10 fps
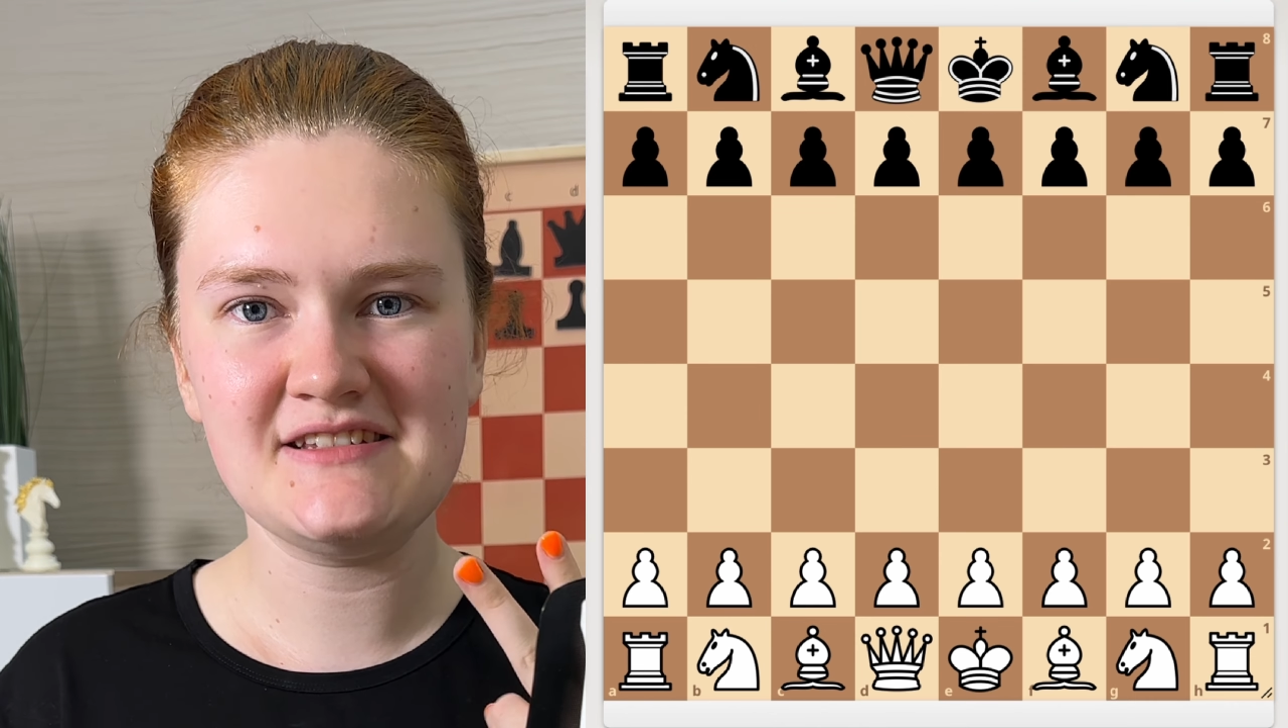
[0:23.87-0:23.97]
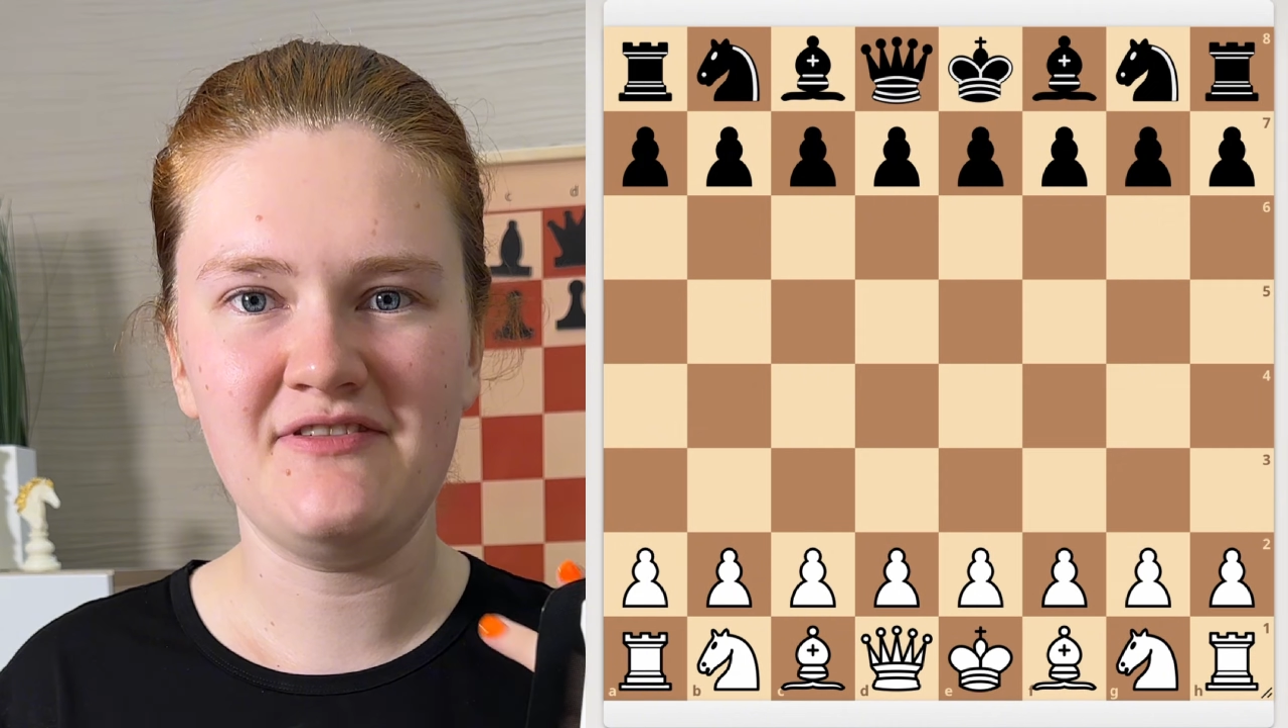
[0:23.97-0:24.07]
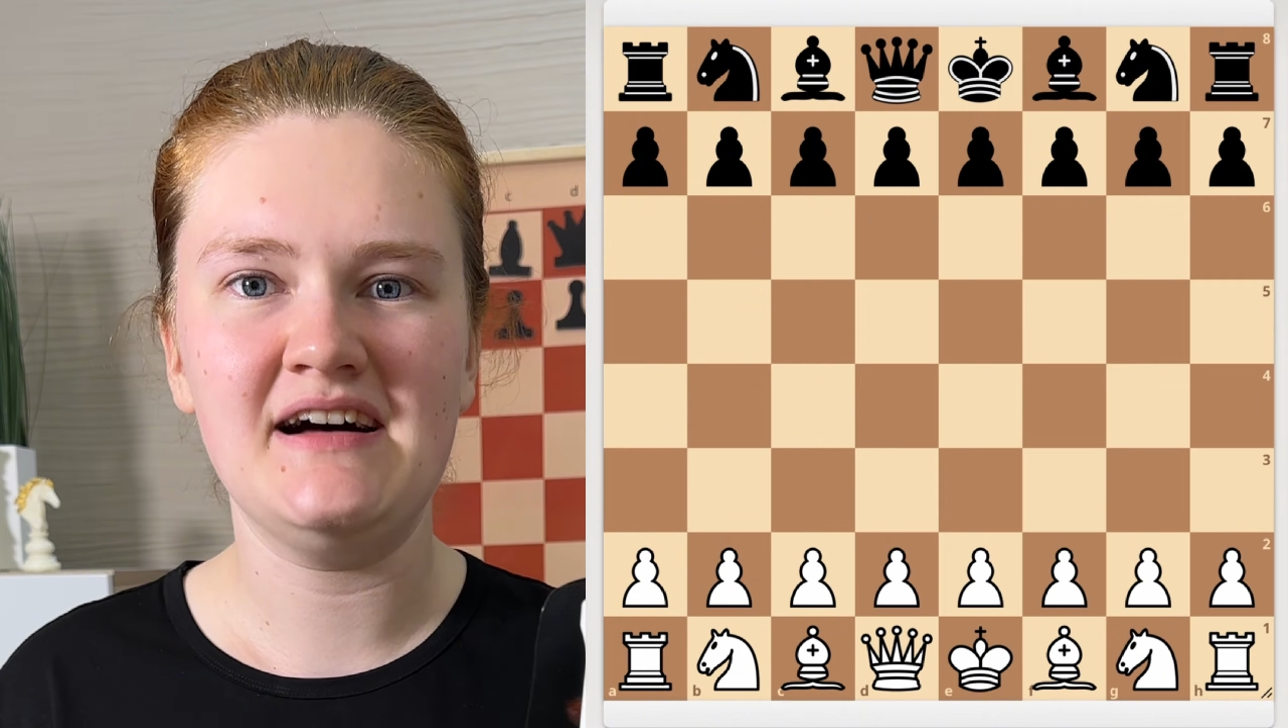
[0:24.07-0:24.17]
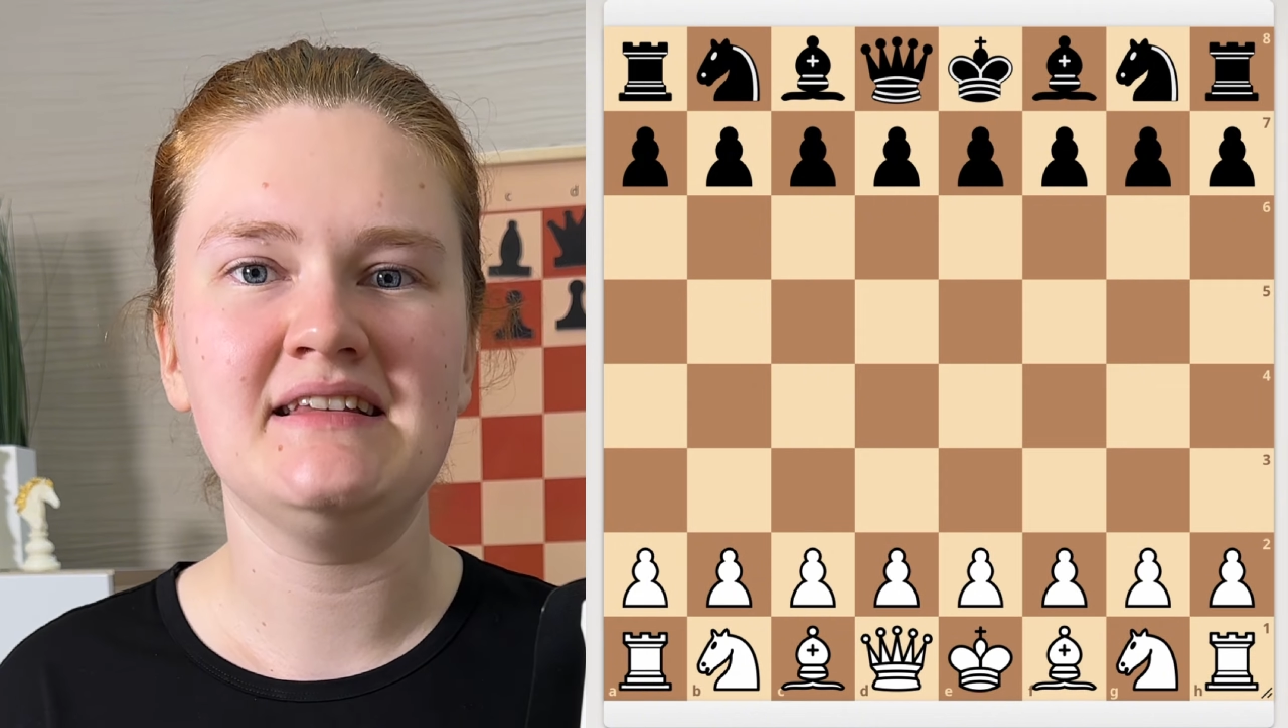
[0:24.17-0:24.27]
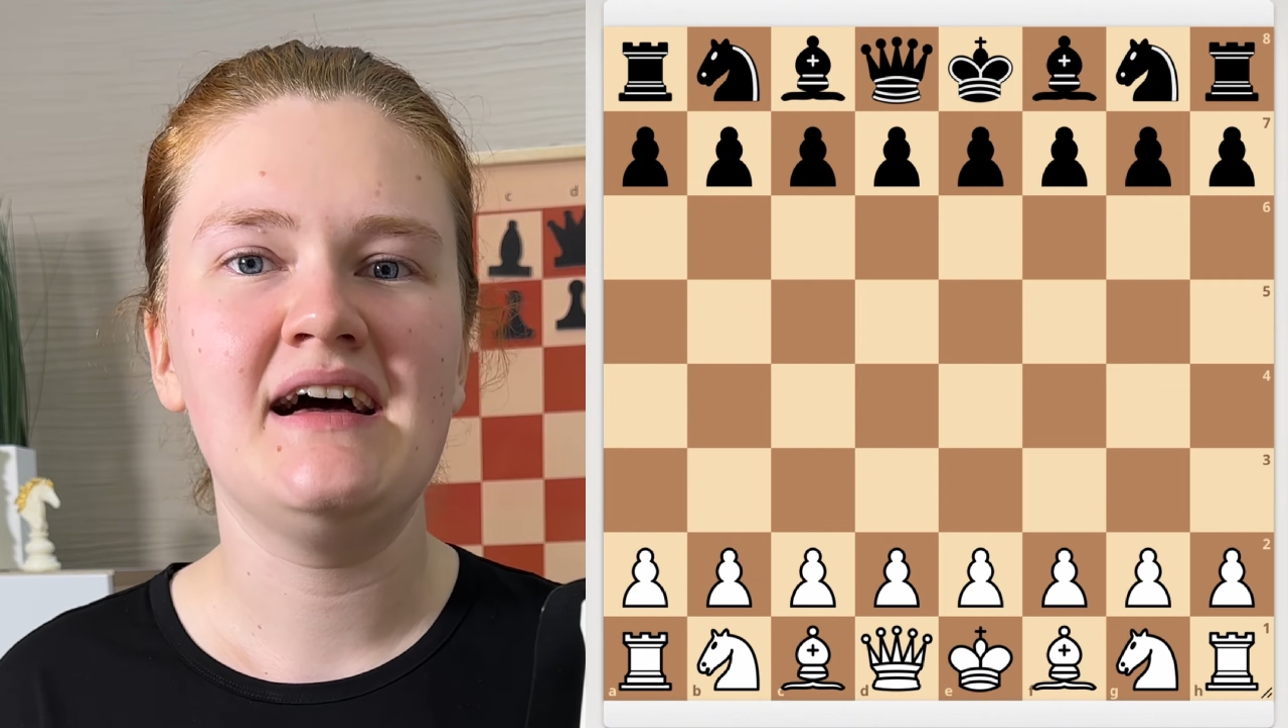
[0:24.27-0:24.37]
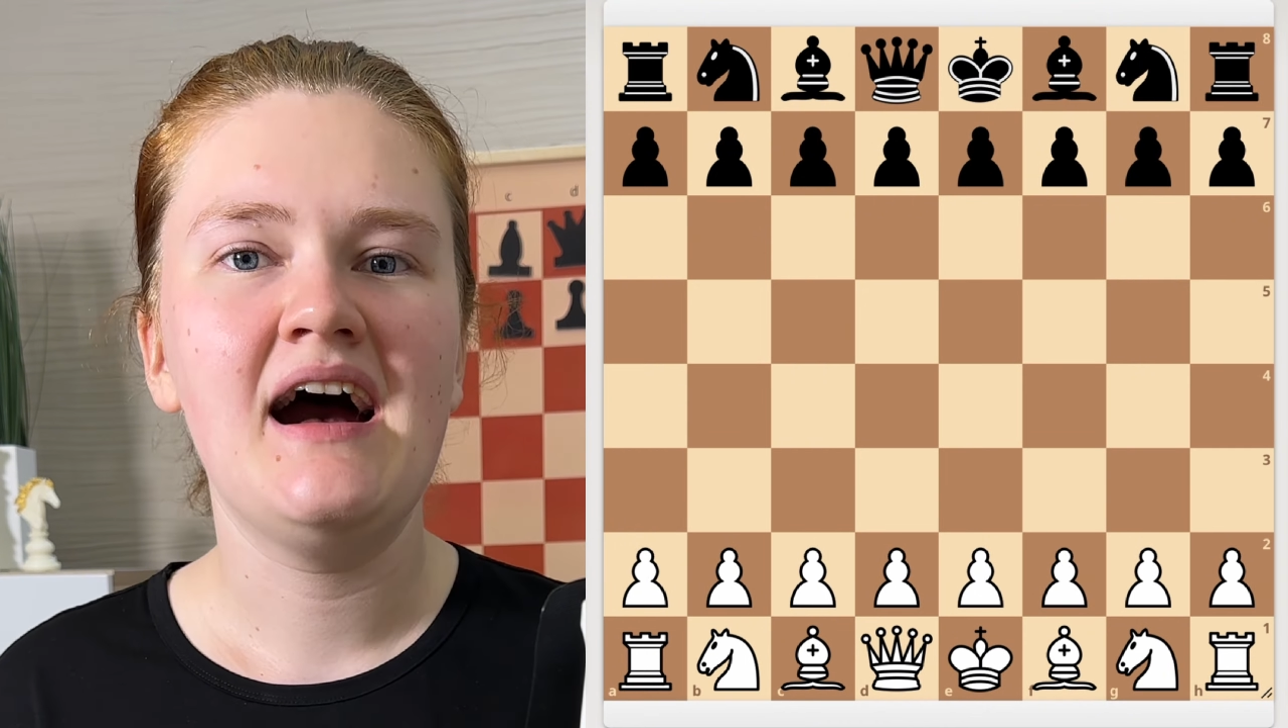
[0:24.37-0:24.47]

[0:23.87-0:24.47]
one: